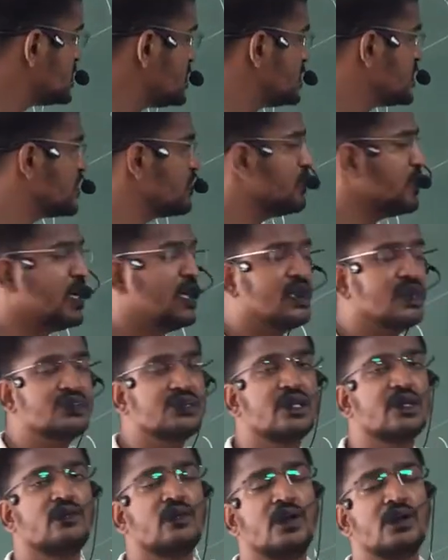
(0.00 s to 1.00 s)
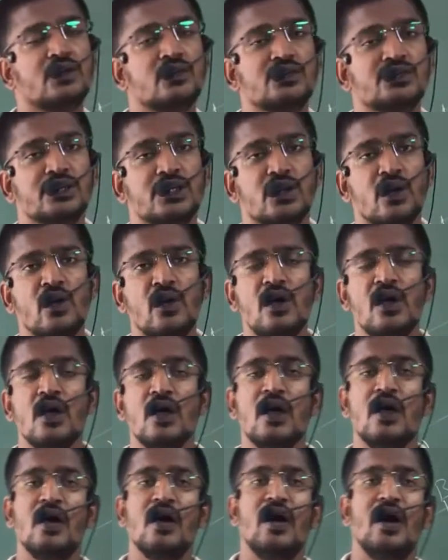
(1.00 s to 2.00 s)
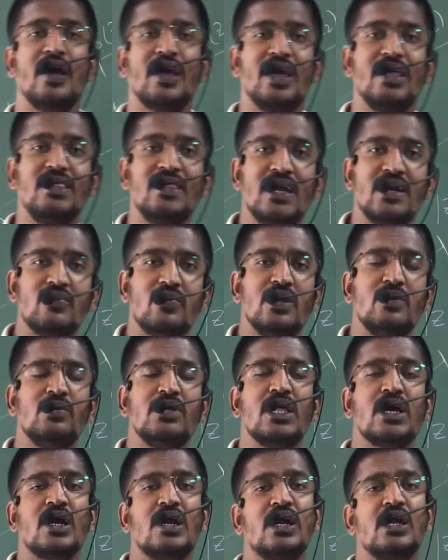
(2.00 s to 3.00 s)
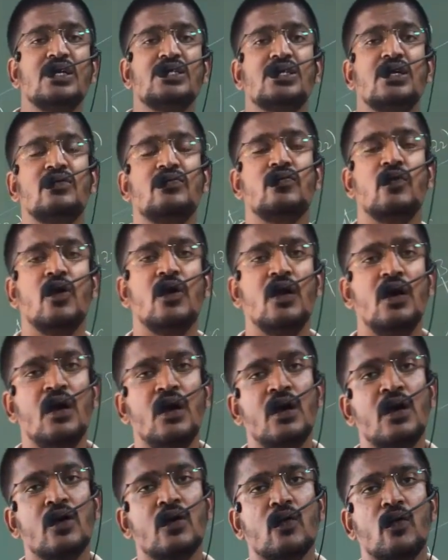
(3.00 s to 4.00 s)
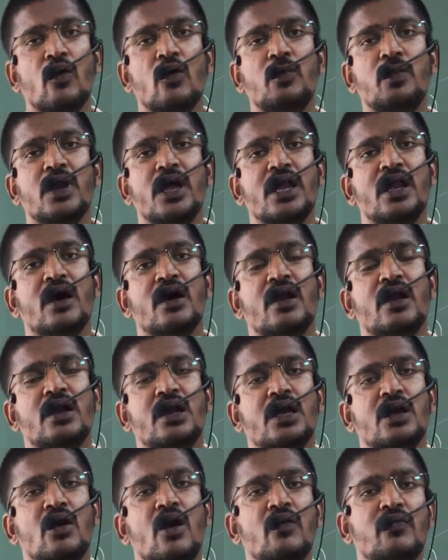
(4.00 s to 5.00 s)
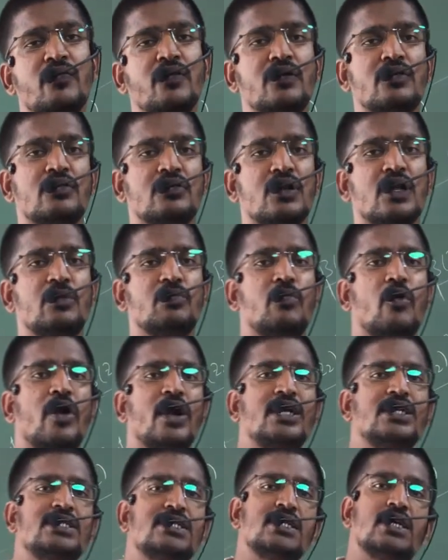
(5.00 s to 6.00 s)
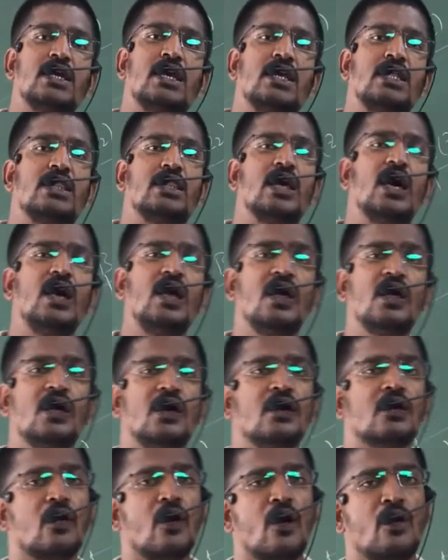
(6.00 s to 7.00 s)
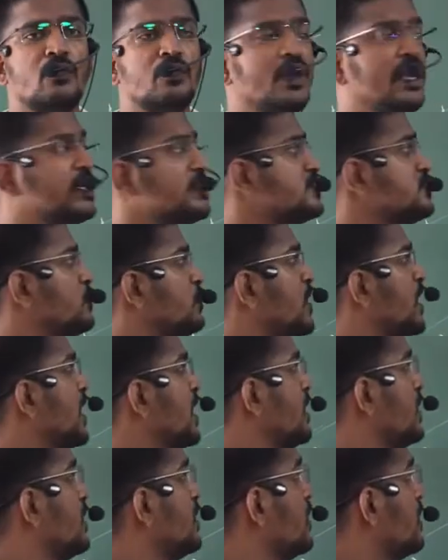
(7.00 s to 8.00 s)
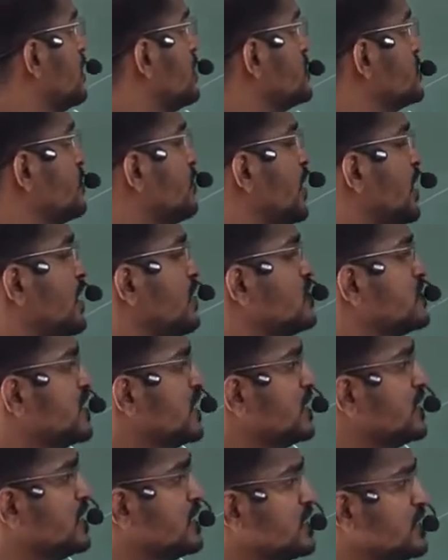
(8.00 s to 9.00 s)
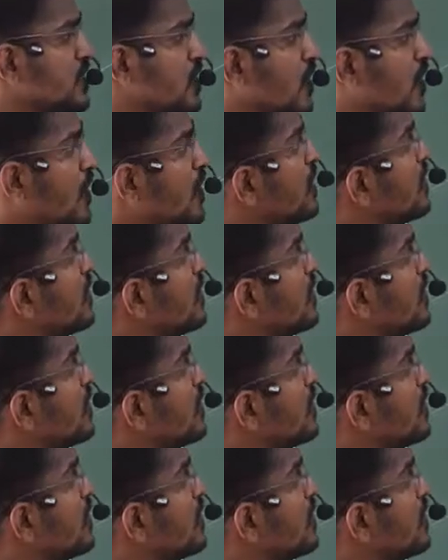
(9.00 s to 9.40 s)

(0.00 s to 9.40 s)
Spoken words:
determinant is equal to 0, again that will be the condition for coplanarity of 3 points in the complex plane. So by using these all